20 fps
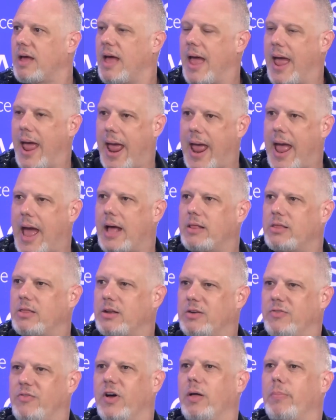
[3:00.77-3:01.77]
and the
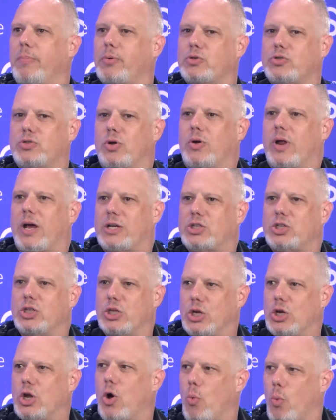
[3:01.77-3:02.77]
developers don't
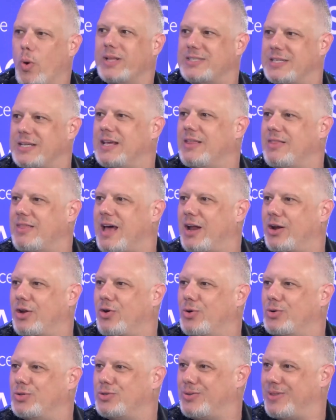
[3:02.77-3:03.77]
actually know what's in that
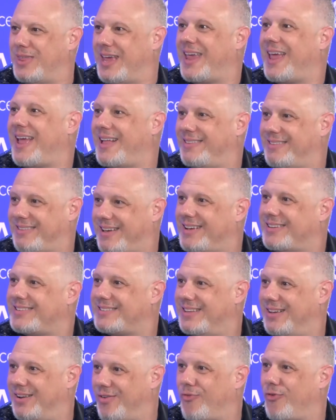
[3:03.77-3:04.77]
code, so they can't
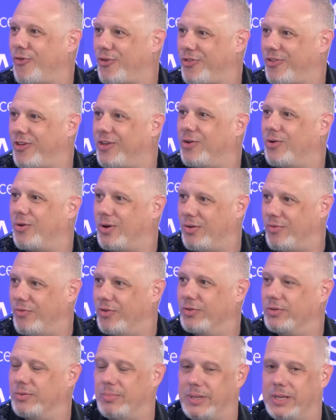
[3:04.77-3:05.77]
test it for security
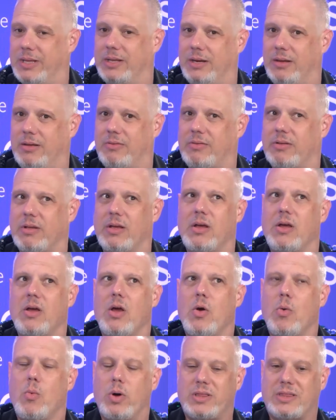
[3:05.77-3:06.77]
vulnerabilities.
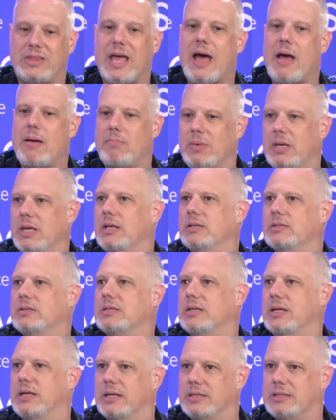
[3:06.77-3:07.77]
What that means
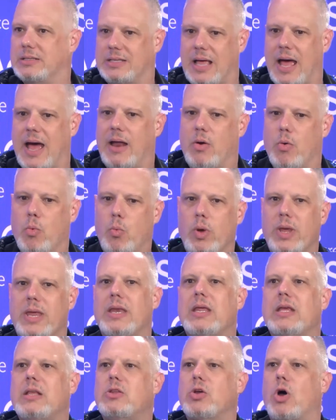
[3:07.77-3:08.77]
is that we
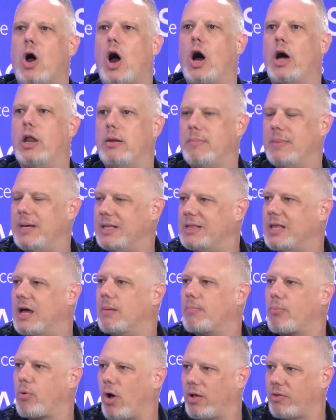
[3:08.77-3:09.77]
need to automate
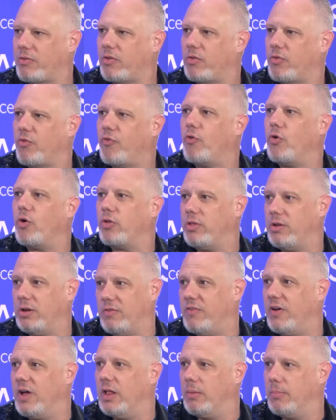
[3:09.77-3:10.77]
that process for the
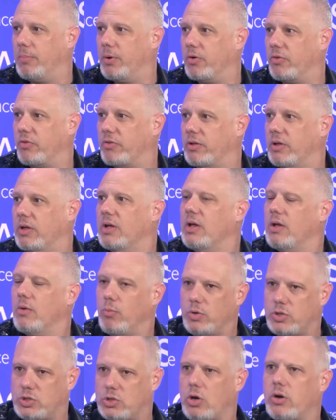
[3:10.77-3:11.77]
developers.
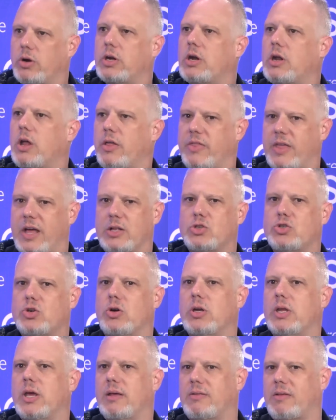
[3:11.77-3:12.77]
We started on that
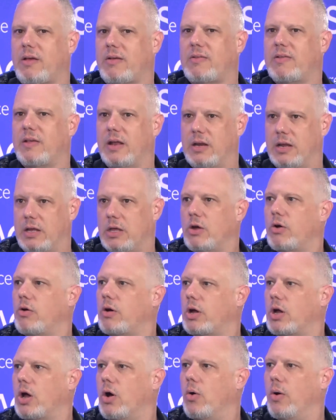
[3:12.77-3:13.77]
journey, as I said, a year
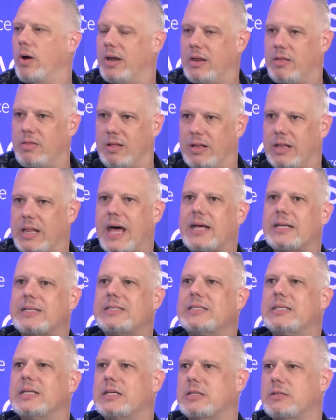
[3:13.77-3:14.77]
ago, and in the
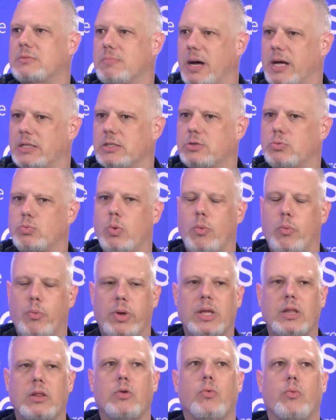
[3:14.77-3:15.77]
last 6 months, we
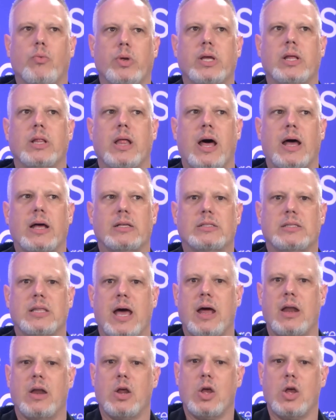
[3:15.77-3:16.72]
really realized that